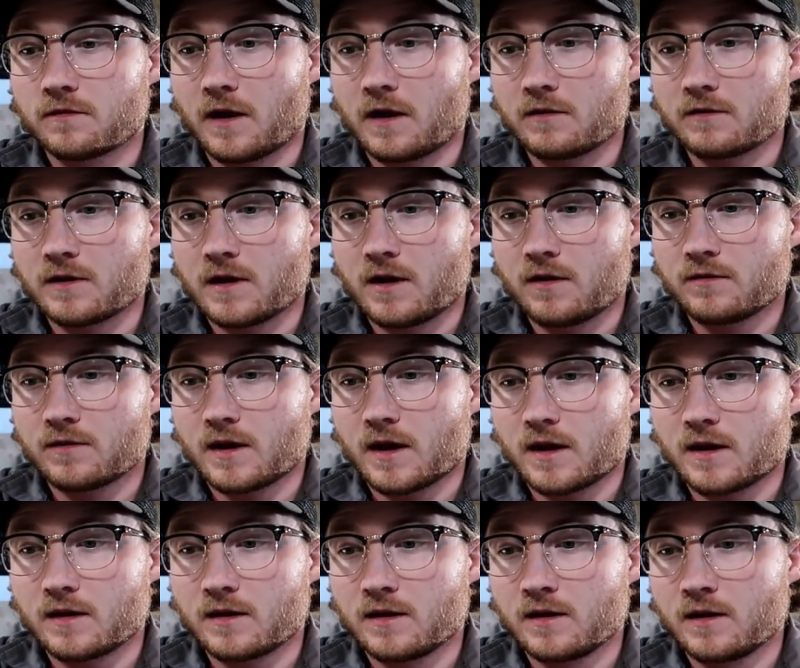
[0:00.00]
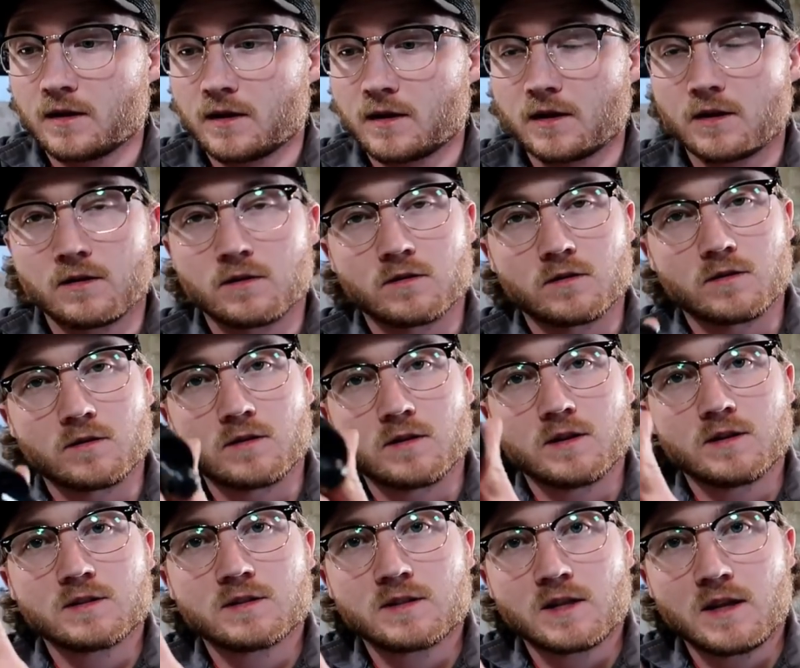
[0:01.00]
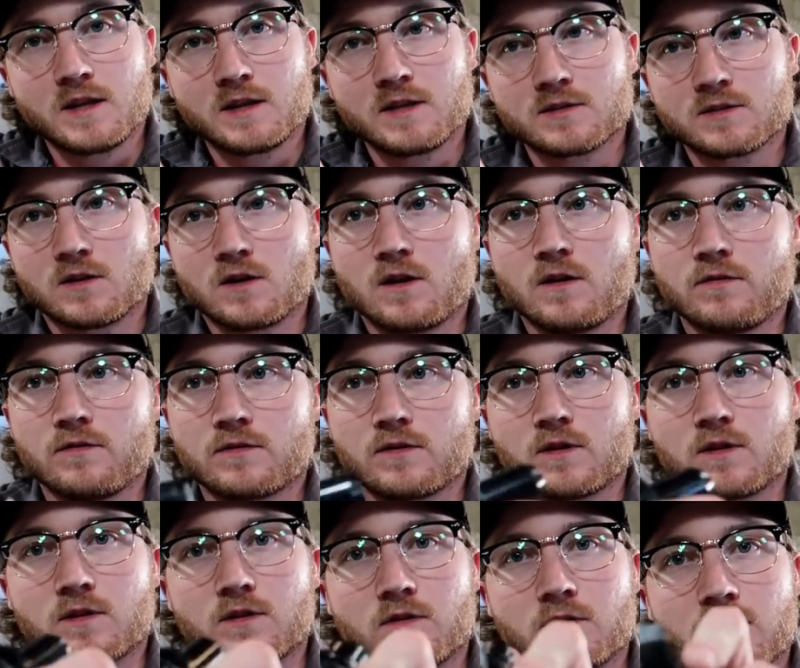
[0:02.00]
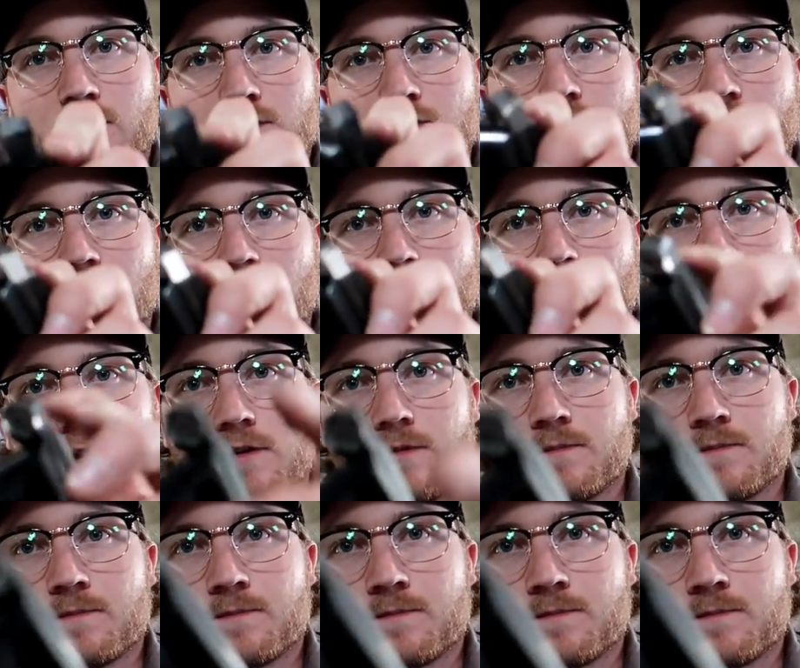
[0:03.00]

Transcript: found out that either this thing is off, the little insert here,